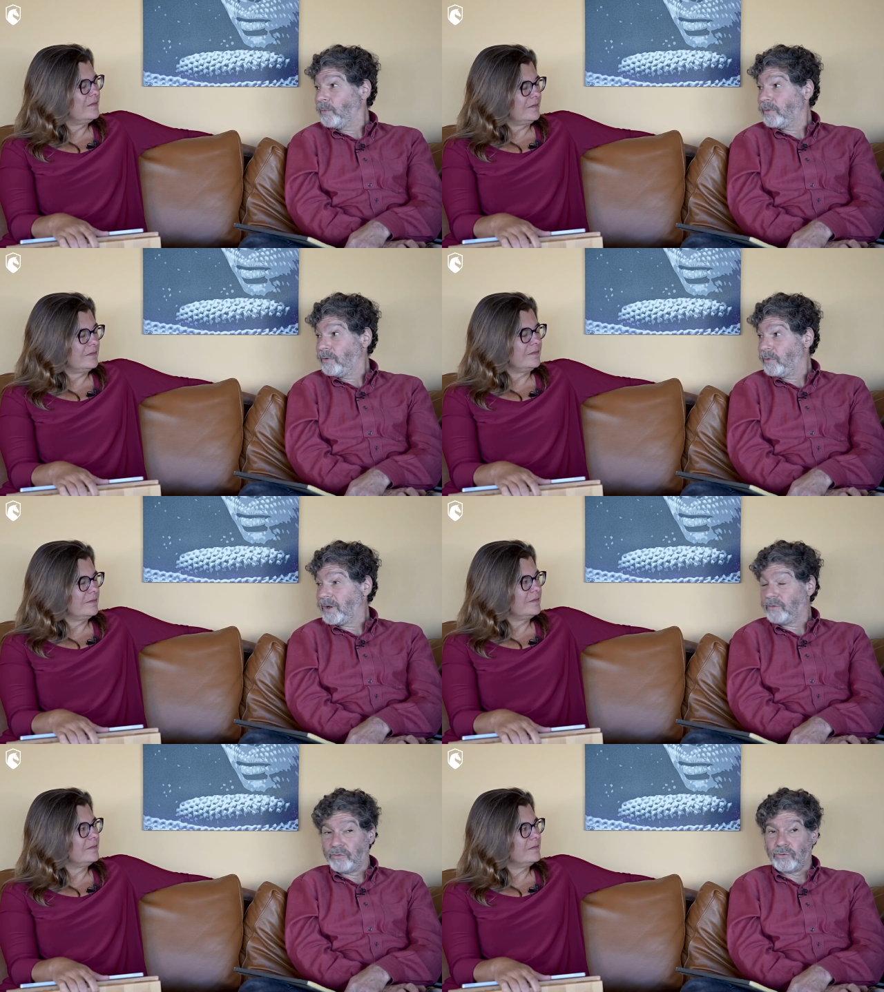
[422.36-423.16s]
Speaker 1: with you that
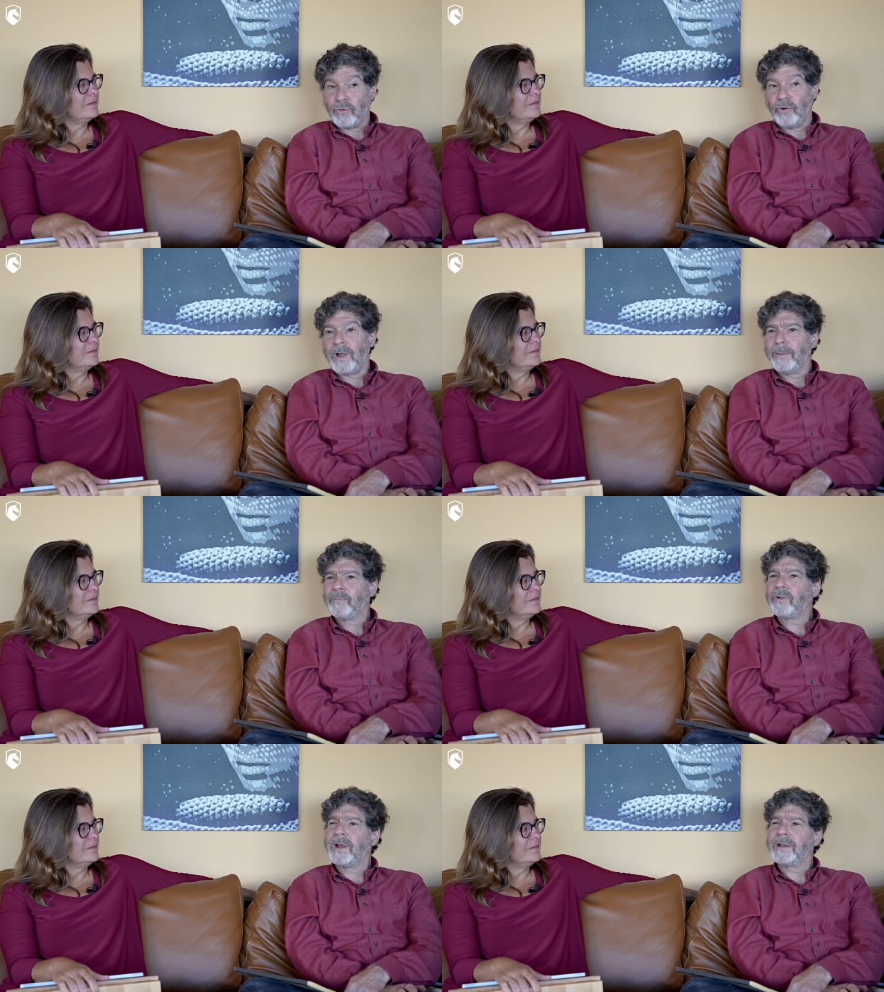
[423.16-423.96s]
it's a troll i'm
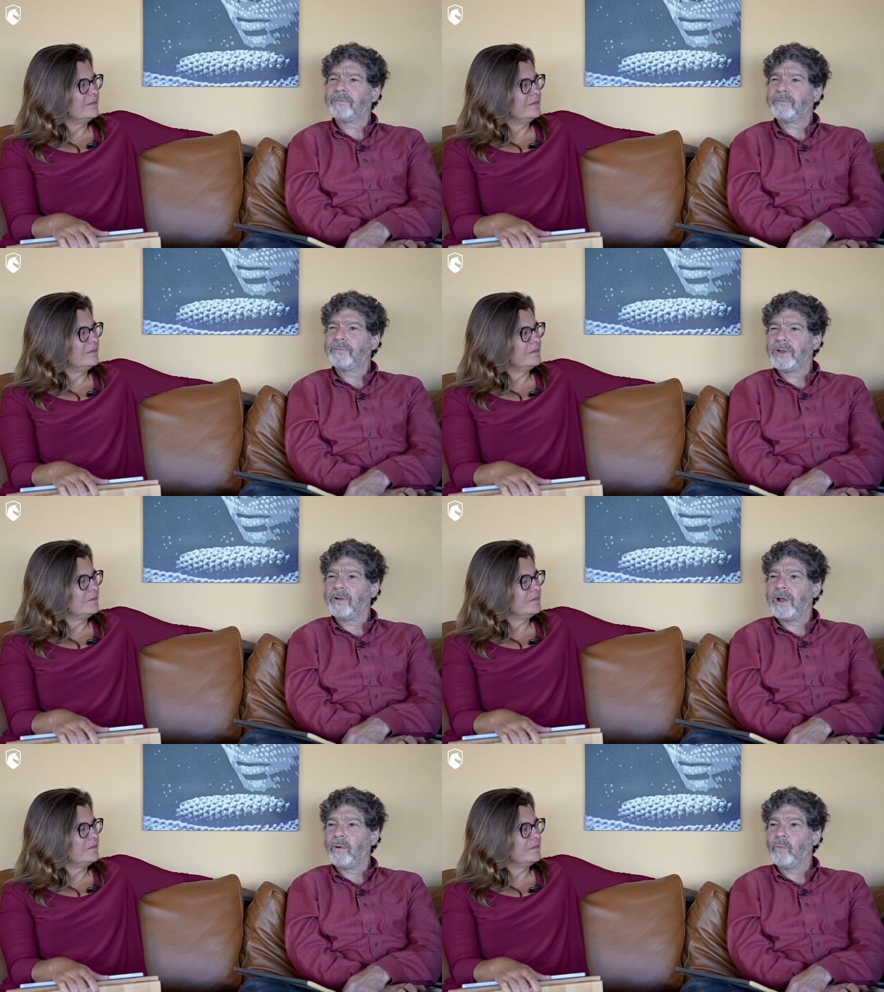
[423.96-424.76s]
trying to figure
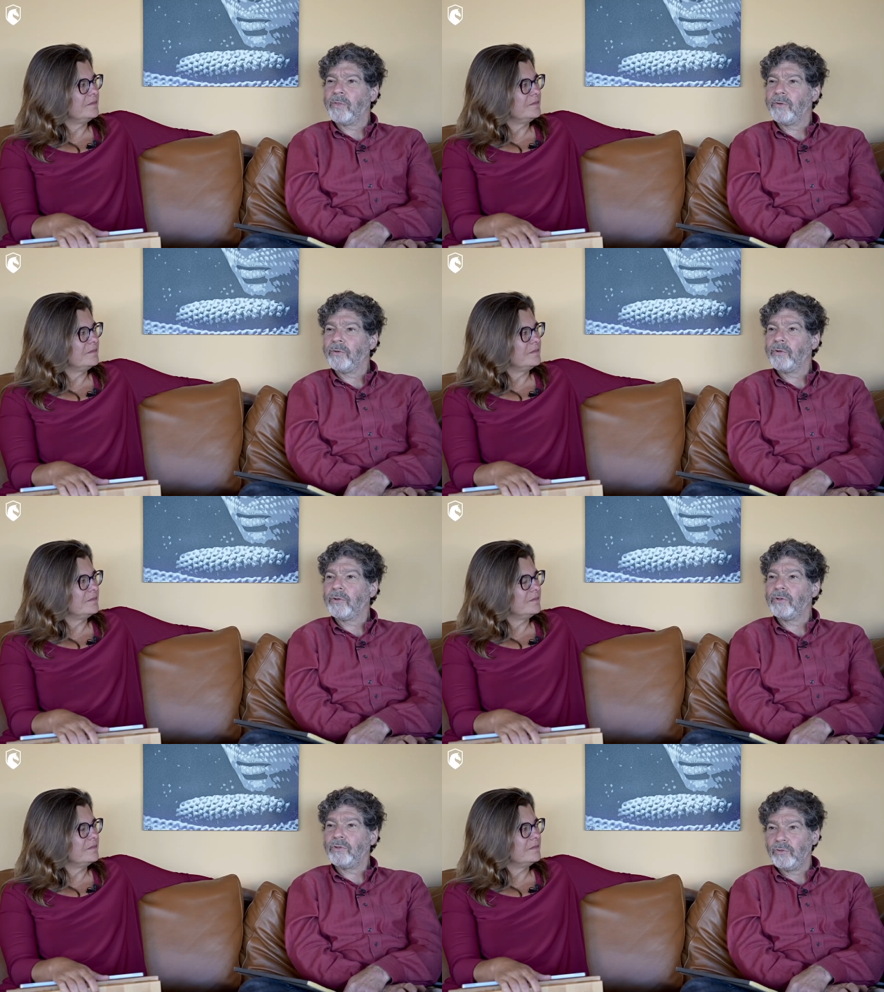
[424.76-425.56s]
out whether
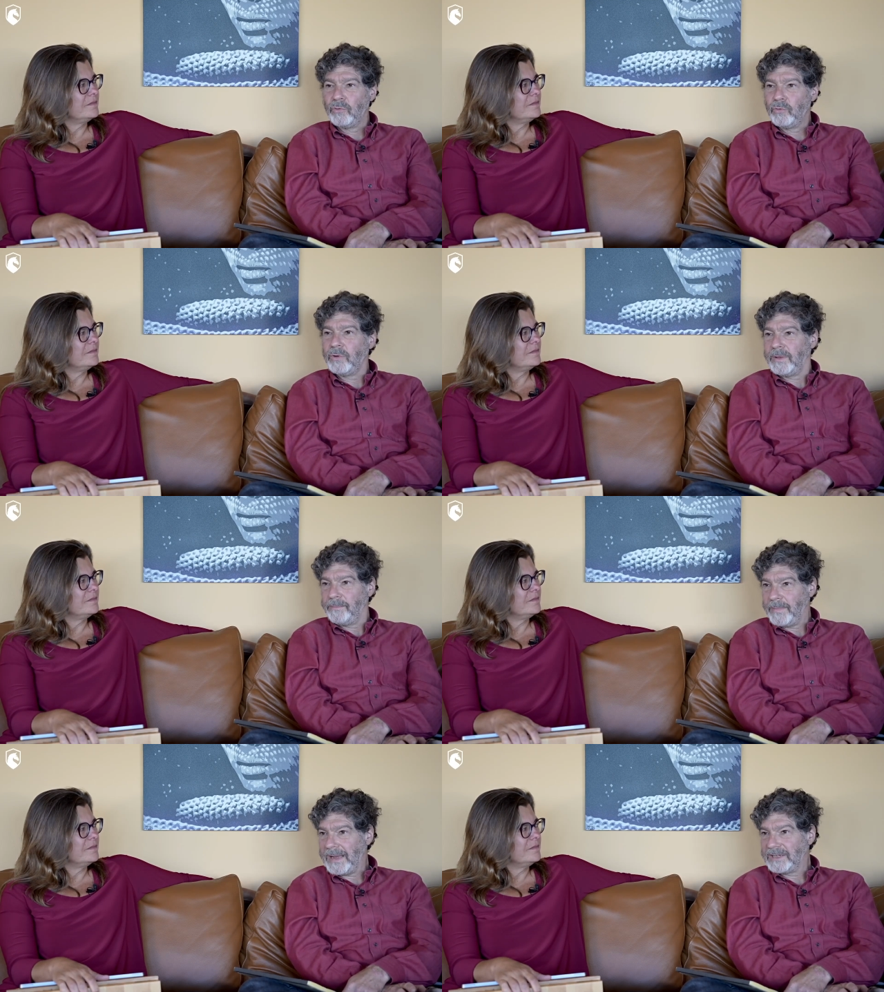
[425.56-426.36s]
you
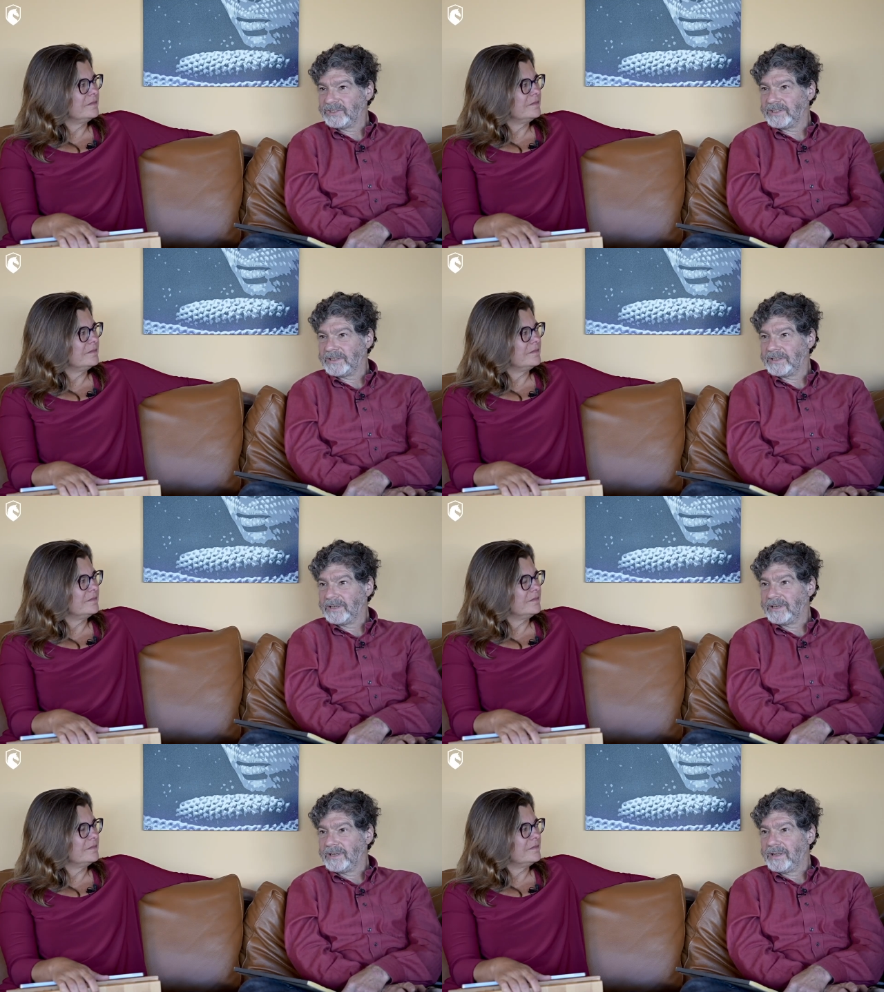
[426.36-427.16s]
imagine
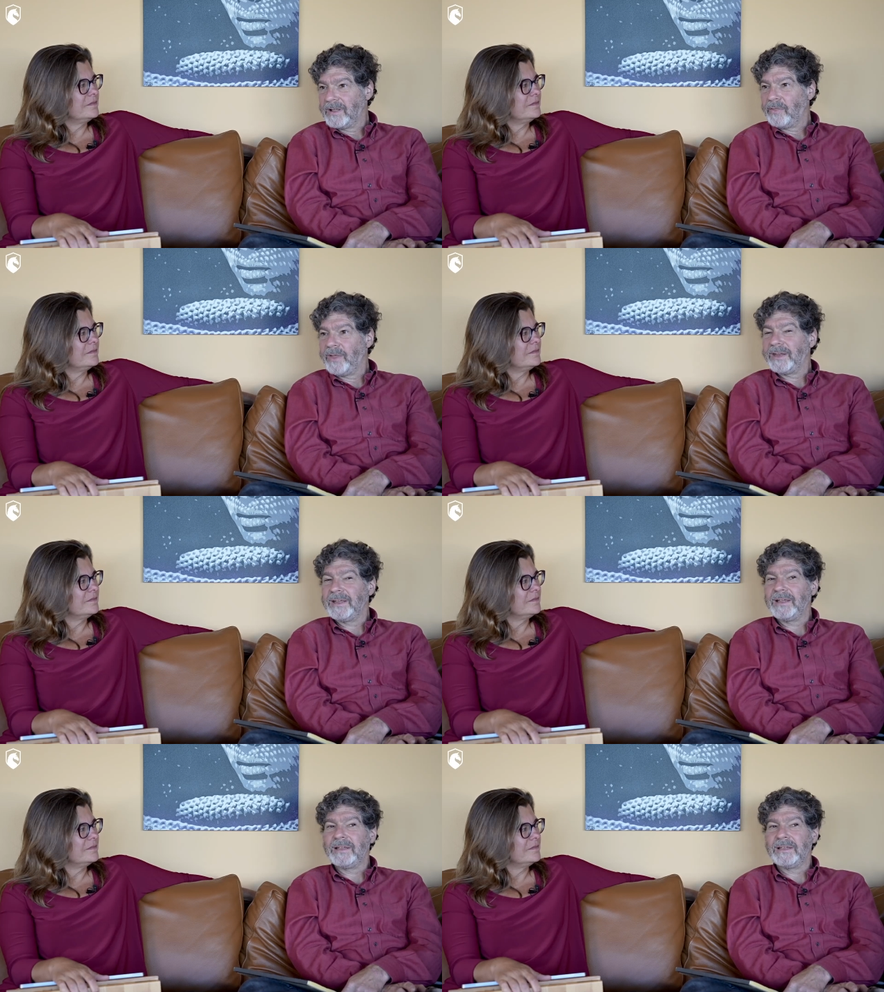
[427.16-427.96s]
that
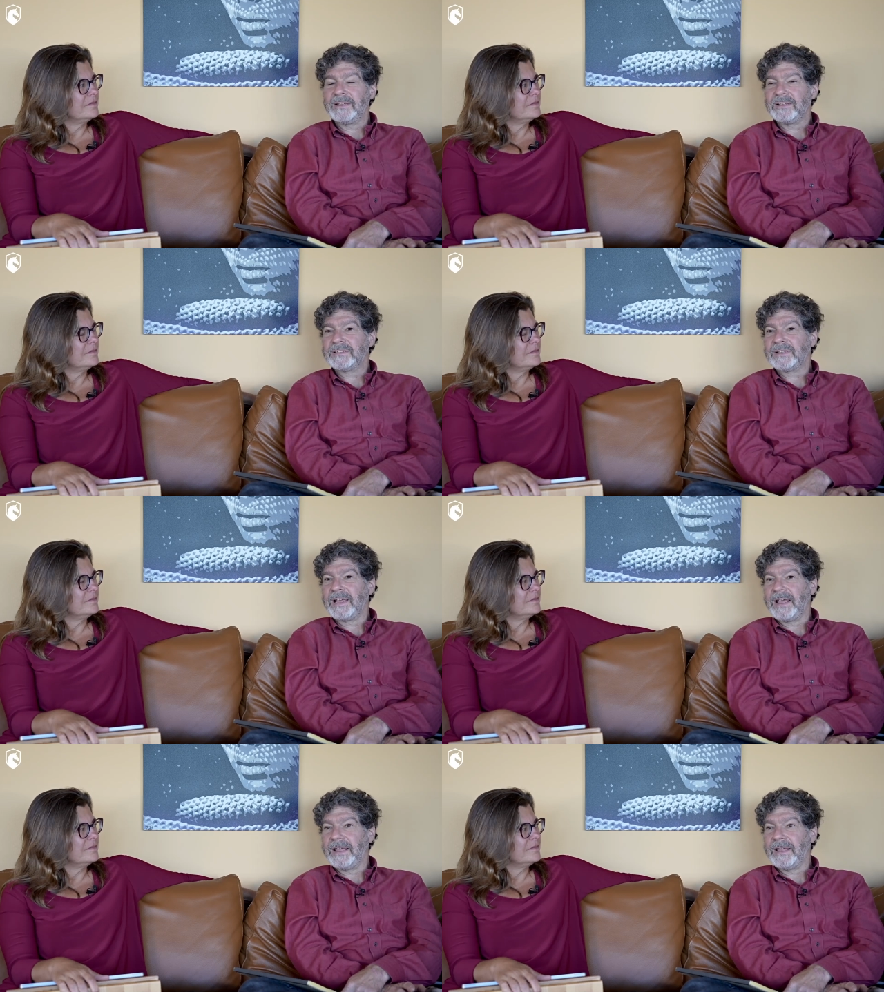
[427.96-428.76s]
it is
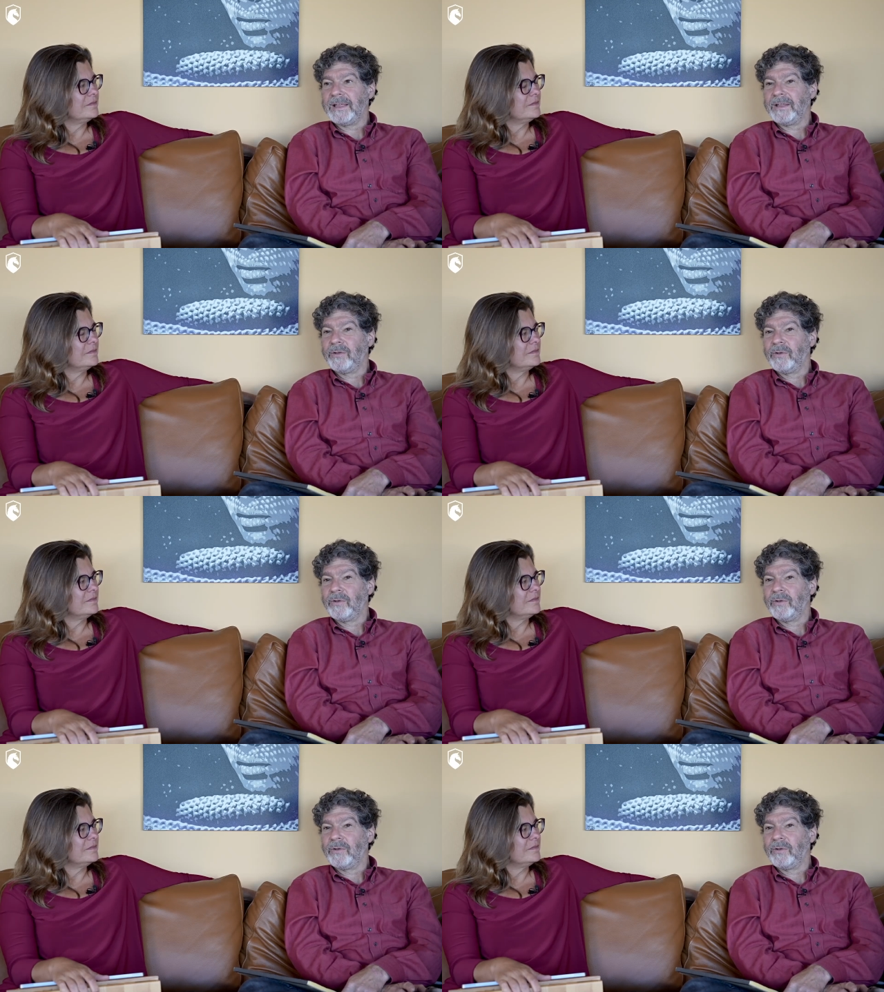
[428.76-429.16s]
a